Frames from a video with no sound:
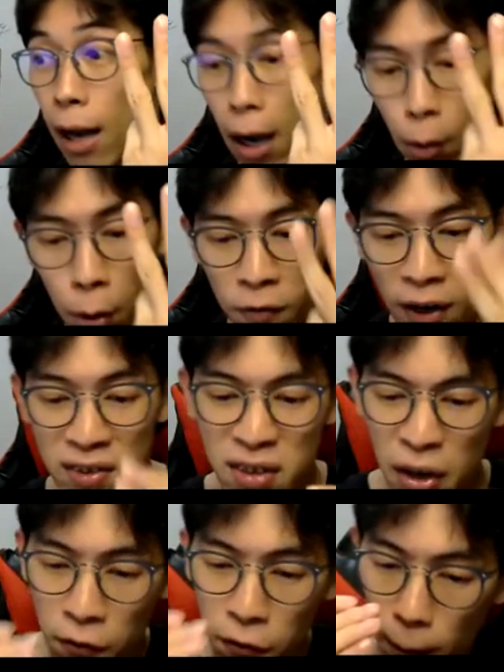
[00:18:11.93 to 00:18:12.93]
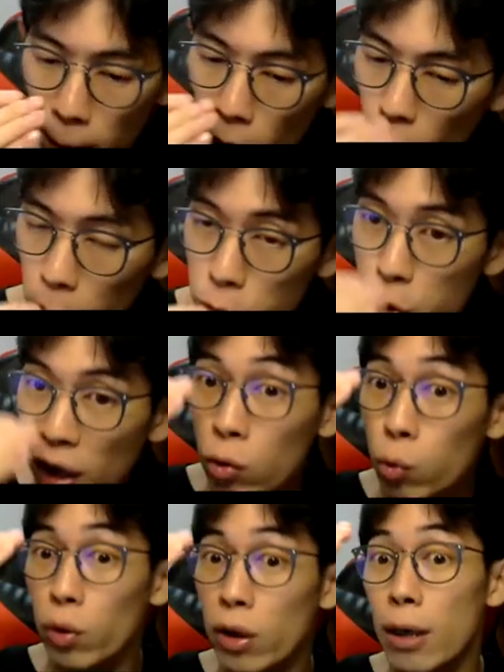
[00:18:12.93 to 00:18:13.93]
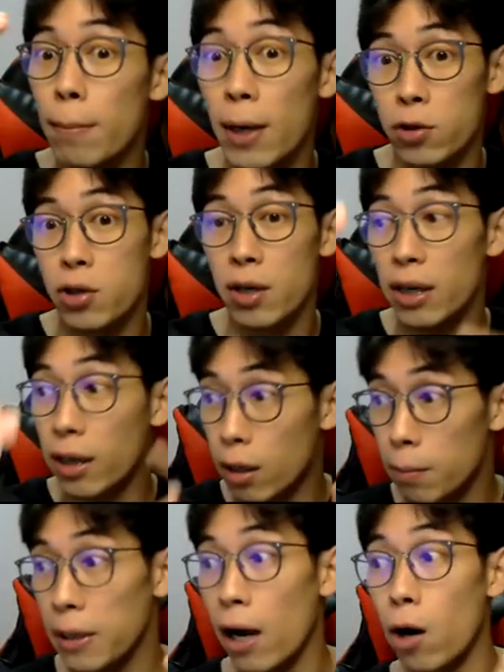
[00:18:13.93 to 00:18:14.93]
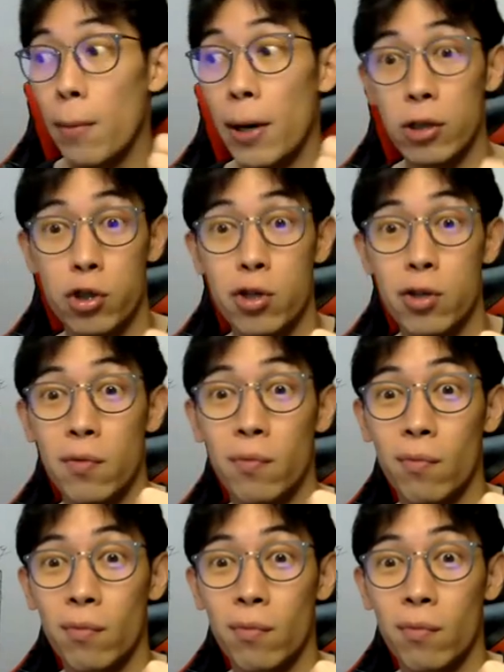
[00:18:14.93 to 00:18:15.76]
How if I say from object to image, it gonna be how much?